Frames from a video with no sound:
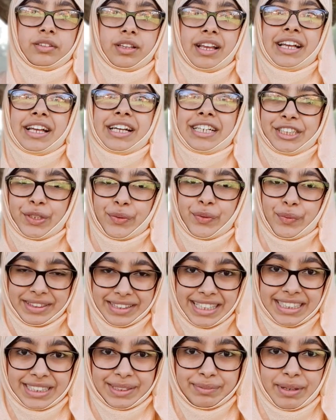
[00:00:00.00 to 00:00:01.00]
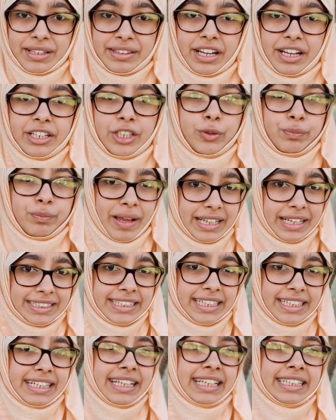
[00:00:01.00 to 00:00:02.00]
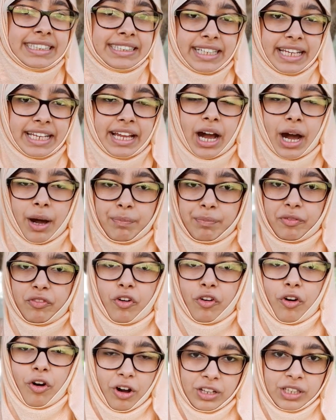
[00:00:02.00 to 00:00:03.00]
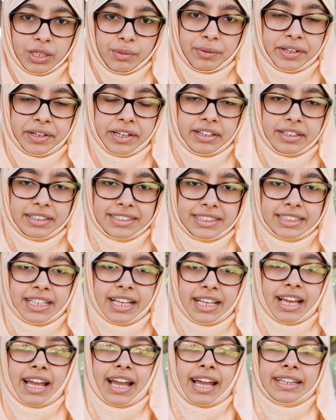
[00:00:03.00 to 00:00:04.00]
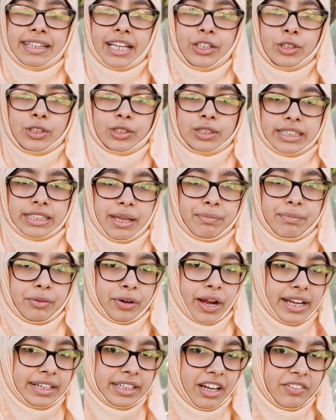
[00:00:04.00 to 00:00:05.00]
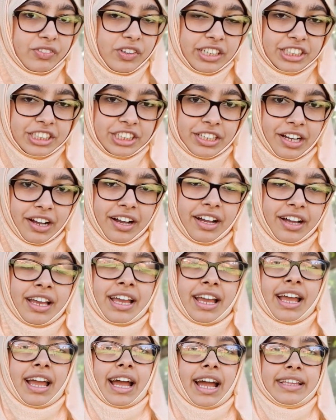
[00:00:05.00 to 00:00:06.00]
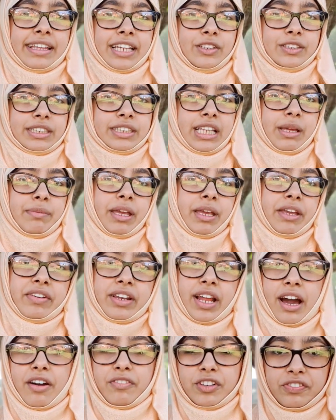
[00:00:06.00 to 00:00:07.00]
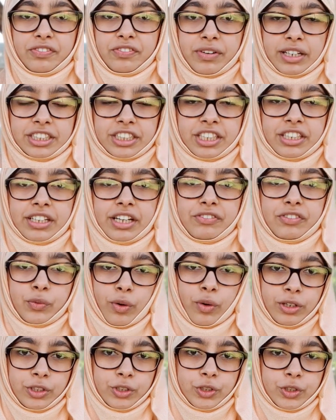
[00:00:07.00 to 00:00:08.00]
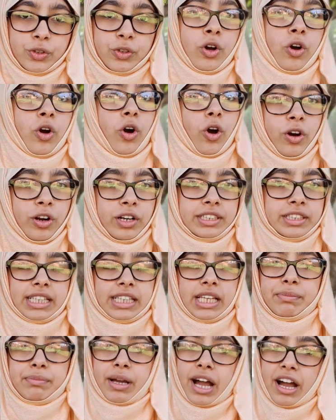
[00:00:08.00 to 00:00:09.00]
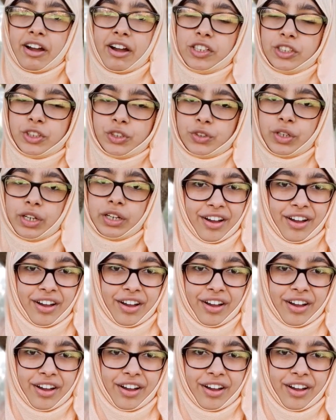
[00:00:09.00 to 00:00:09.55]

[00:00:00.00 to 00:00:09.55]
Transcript: So with this method, you basically stay up for all the prayers, and then you sleep right after Isha, and then you sleep even after Fajr if you want to, or sleep after Zuhr.